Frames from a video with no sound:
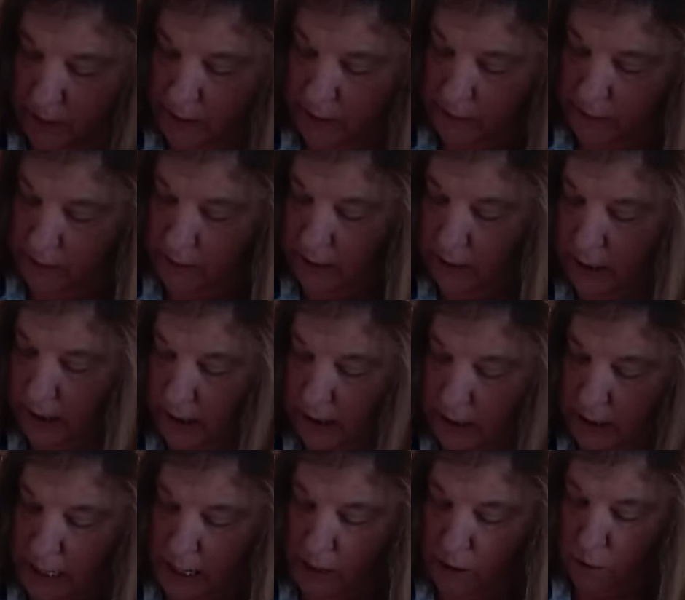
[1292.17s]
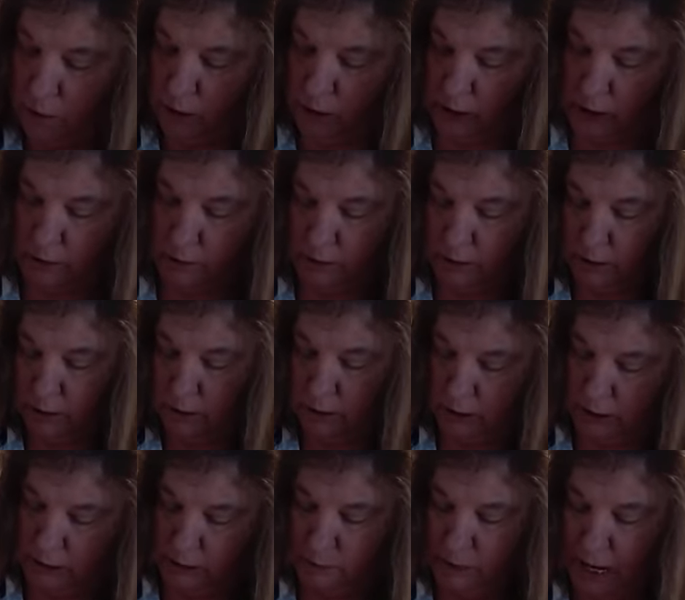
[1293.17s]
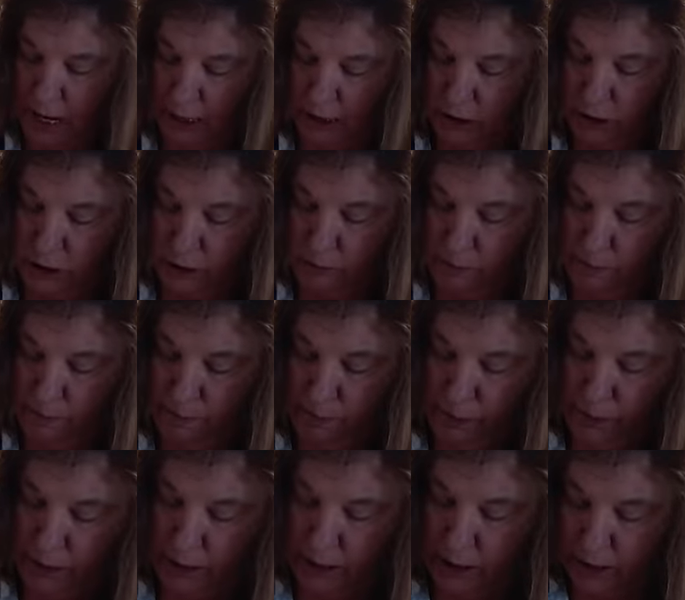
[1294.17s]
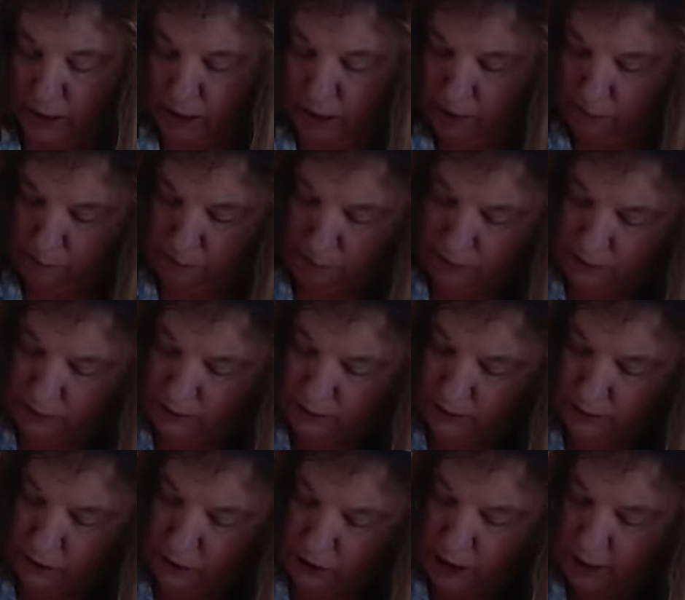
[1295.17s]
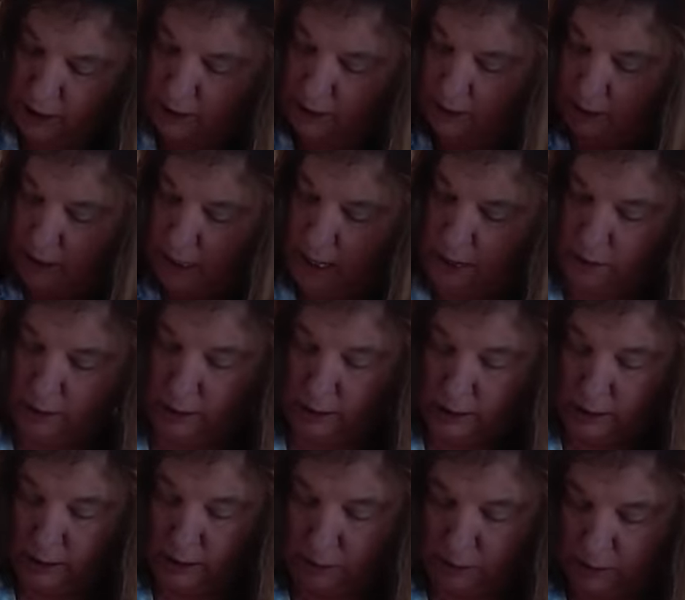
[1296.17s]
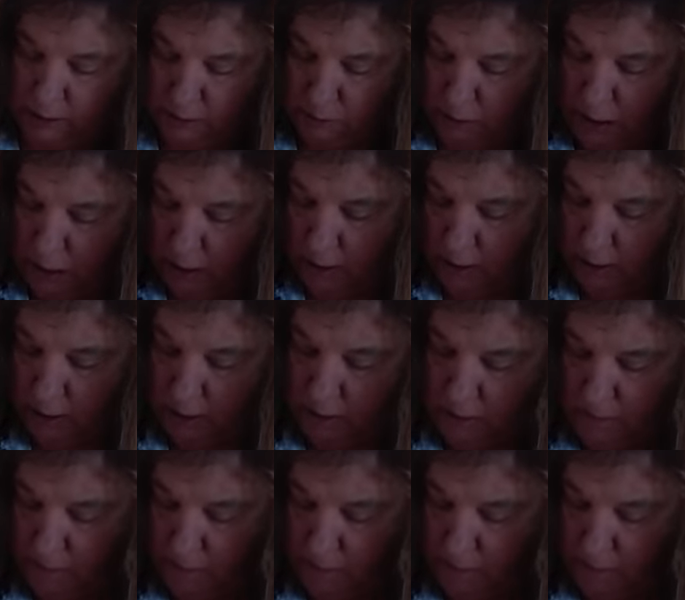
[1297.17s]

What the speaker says: See, now when you're smashing, it puts the chunks down a little smaller.